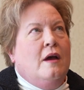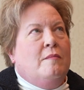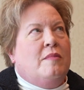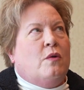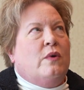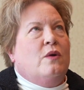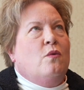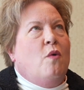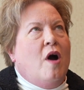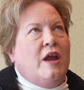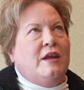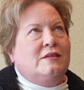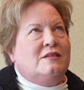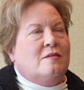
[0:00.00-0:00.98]
But we
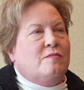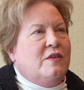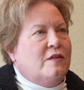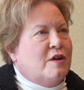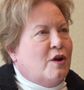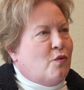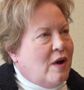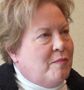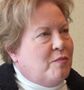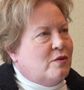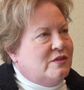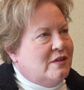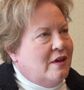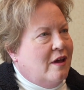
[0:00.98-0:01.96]
wanted something that
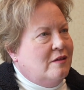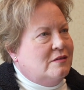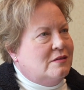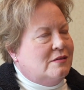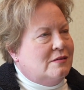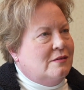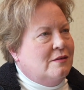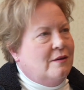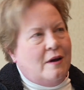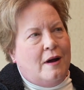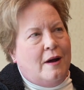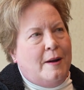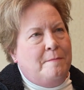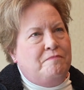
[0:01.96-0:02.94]
represents
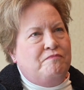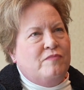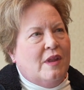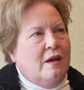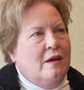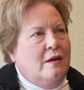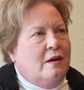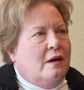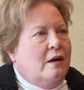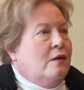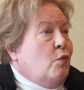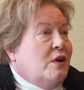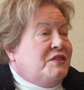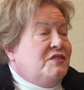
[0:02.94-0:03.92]

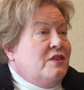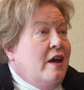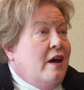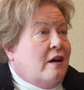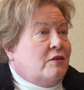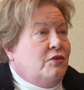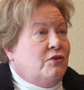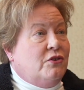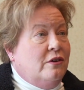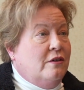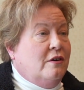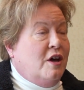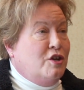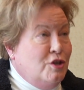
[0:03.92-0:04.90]
what's next,
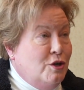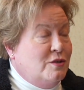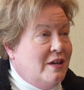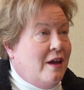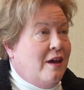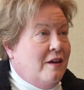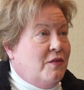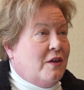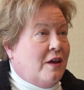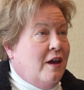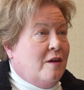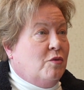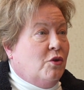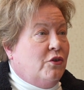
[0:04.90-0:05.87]
a new day at the
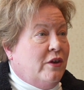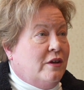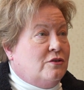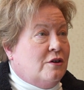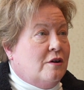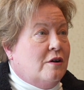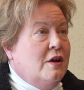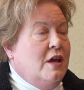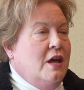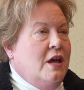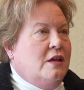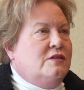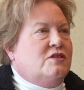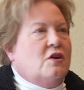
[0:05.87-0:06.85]
Cable Center.
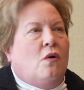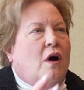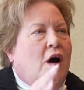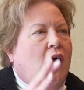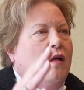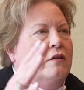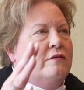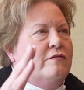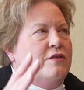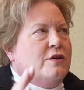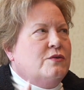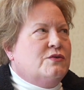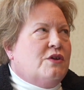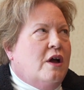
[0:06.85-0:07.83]
And so all of
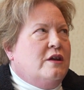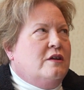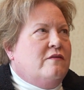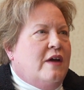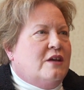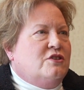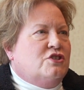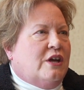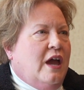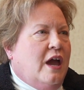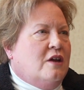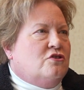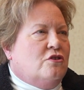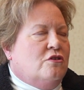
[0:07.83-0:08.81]
those kind of
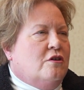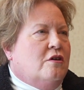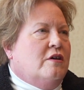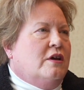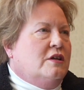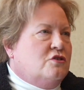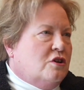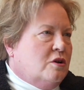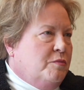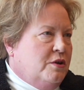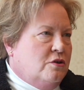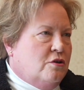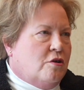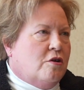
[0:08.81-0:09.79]
educational,
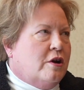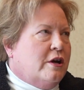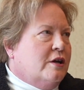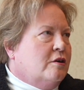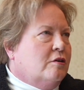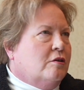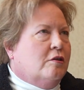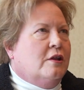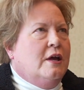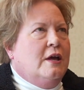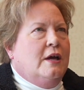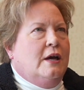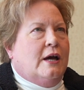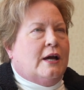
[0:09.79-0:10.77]
entrepreneurial,
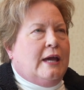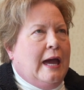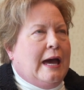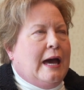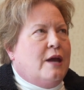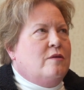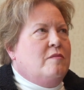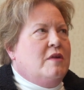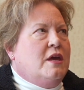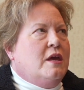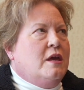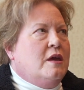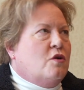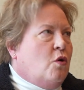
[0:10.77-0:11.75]

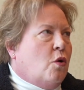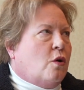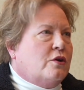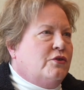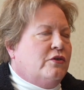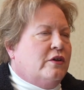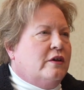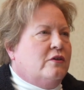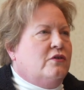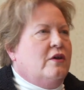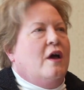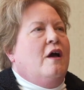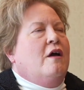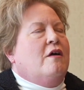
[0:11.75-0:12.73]
academy courses,
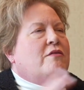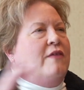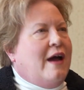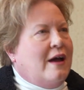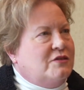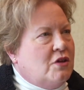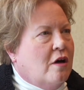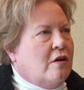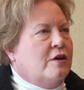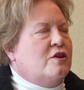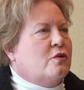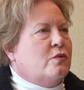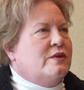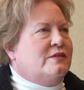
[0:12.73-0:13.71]
that's all going
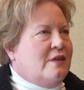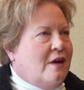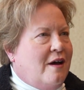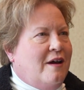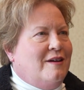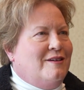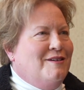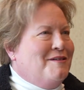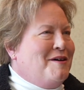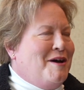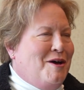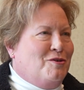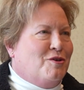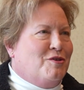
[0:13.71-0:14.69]
to reside
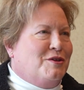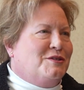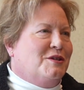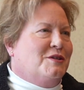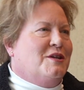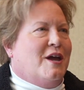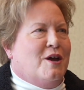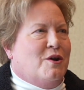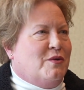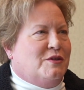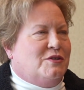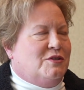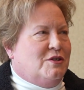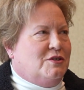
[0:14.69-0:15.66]
under the Syndeo
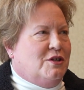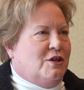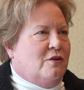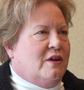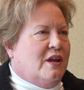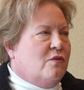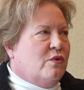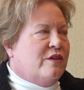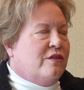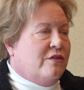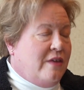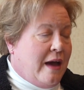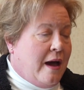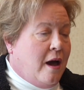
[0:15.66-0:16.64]
Institute. And with
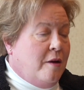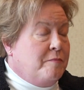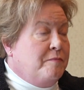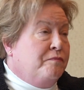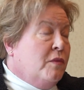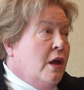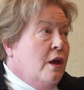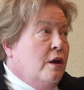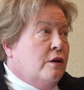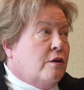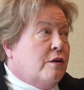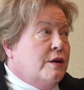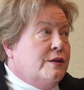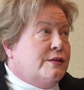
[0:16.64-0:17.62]
that,
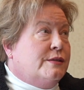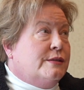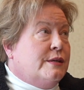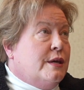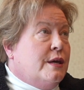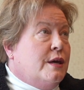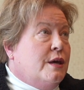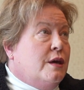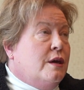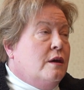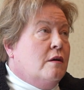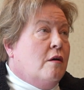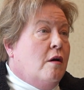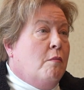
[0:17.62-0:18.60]
you're going to
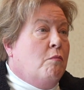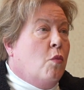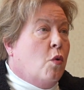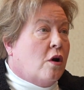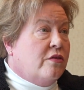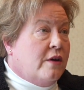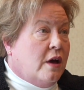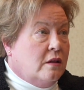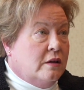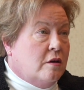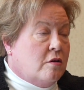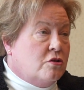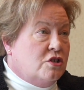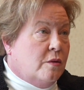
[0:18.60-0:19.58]
see more thought
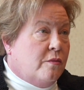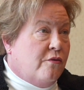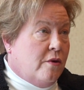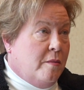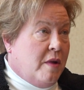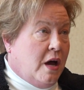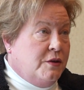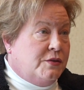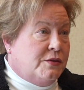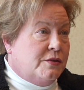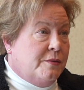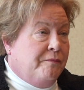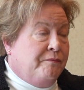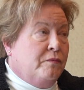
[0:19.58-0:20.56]
leadership from
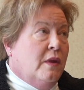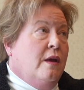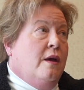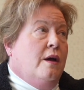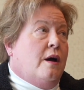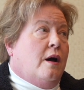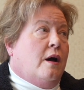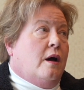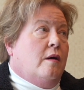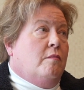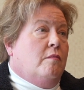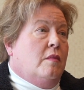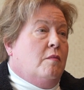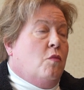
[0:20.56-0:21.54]
us,
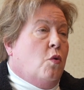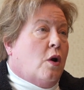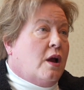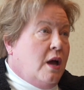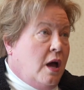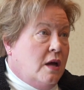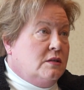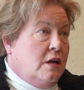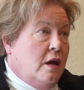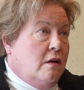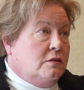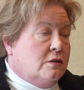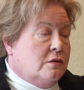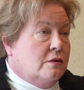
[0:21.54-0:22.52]
more
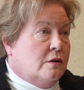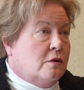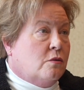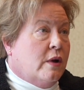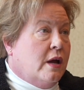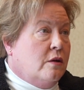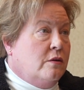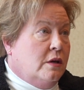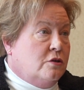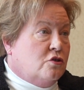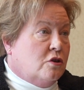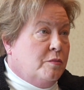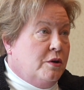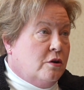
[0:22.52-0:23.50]
content around
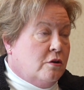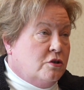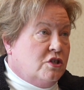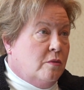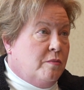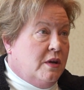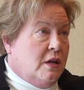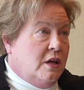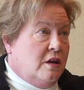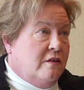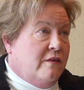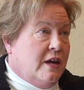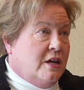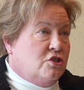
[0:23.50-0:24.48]
entrepreneurship and
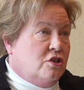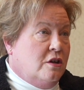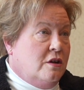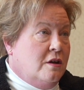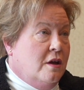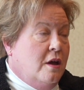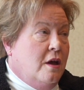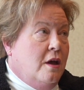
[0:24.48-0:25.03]
innovation,